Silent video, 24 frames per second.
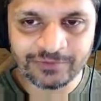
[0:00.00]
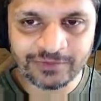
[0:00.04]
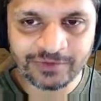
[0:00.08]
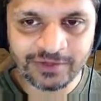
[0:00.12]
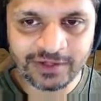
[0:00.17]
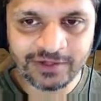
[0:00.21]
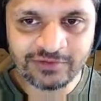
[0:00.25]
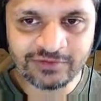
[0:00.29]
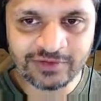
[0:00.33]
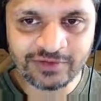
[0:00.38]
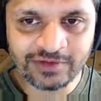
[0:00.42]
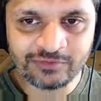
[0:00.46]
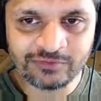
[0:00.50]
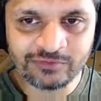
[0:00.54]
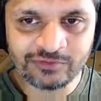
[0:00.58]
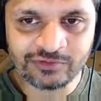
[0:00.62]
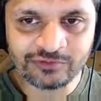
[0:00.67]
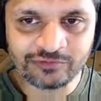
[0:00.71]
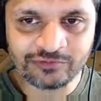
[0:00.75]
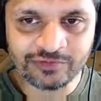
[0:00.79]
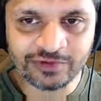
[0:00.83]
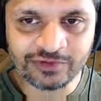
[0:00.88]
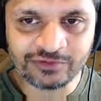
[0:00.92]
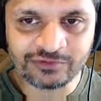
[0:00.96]
Okay, so that was
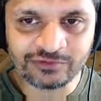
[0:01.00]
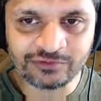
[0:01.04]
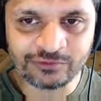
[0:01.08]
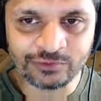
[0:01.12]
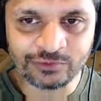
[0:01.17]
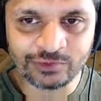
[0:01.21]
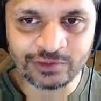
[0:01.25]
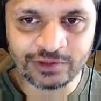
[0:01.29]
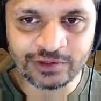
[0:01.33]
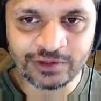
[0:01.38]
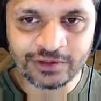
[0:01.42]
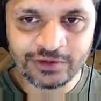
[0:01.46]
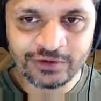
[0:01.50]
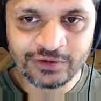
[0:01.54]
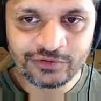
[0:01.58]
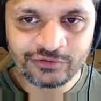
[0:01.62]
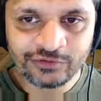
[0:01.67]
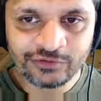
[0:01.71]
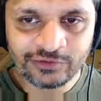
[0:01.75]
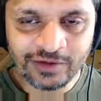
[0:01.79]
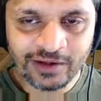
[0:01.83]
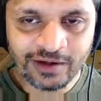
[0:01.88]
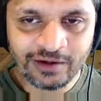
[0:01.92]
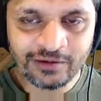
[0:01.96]
the first rule.
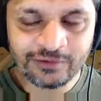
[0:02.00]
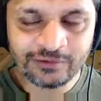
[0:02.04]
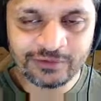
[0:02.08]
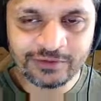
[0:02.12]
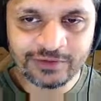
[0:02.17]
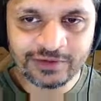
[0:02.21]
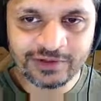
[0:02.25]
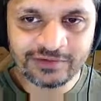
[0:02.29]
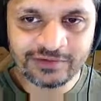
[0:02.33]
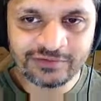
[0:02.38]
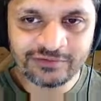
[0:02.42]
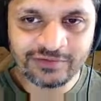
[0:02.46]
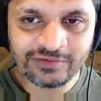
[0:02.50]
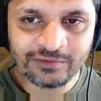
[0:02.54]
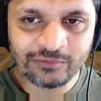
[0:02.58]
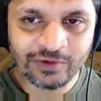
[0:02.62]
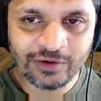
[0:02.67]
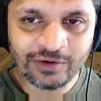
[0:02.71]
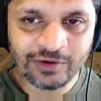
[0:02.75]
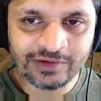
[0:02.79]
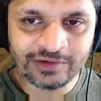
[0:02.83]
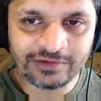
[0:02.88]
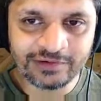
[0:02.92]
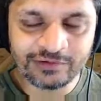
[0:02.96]
So now you can see we
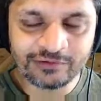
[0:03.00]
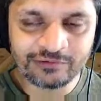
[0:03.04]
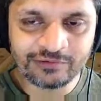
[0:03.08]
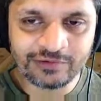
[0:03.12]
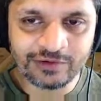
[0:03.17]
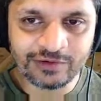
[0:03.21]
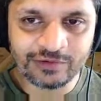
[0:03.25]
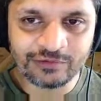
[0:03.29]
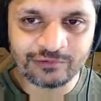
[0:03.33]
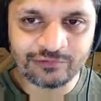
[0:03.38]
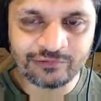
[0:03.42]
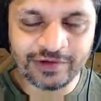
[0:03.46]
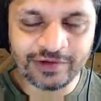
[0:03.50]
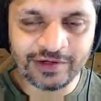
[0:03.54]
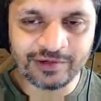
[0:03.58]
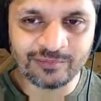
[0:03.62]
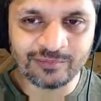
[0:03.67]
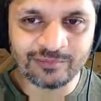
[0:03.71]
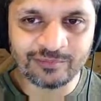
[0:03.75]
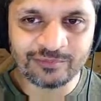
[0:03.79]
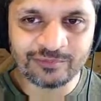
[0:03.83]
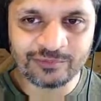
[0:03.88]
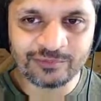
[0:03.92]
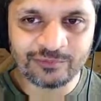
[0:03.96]
got rid of our
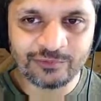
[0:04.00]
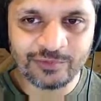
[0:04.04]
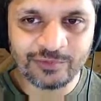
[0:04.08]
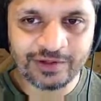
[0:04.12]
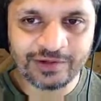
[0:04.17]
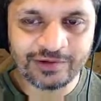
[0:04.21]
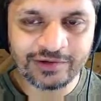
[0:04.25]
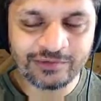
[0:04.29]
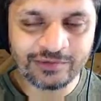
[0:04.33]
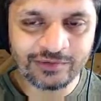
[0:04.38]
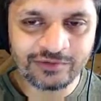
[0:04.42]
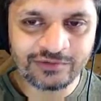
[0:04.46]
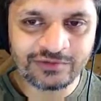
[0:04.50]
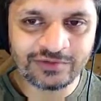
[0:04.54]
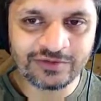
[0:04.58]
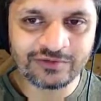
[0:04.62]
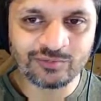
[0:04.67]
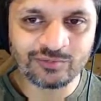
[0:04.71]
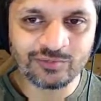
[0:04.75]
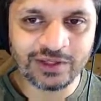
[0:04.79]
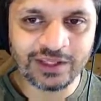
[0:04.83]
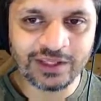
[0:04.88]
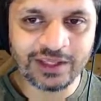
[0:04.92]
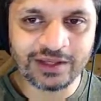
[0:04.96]
freedom. We couldn't
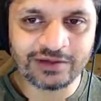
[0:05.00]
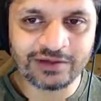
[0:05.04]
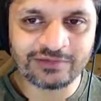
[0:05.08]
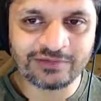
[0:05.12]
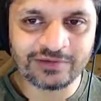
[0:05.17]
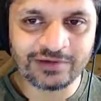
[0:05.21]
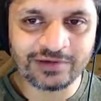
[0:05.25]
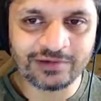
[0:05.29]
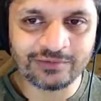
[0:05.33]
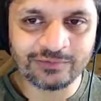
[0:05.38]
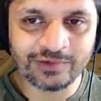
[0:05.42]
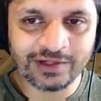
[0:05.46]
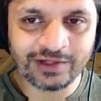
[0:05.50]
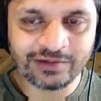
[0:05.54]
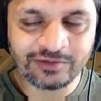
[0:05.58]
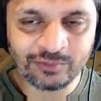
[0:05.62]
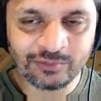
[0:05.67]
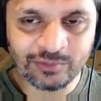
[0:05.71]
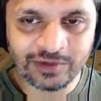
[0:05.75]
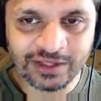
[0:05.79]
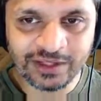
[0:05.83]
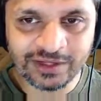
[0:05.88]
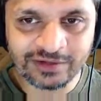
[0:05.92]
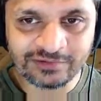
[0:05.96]
just pick x here. We had to
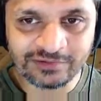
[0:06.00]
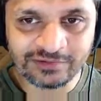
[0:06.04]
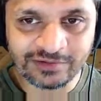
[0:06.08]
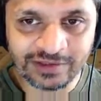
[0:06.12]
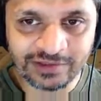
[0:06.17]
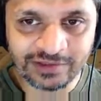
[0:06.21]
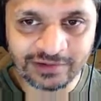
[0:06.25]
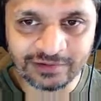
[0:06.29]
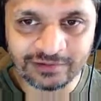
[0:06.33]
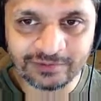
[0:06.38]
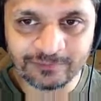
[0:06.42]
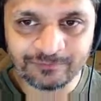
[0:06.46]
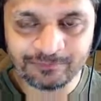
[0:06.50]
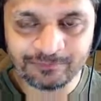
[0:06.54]
pick x here.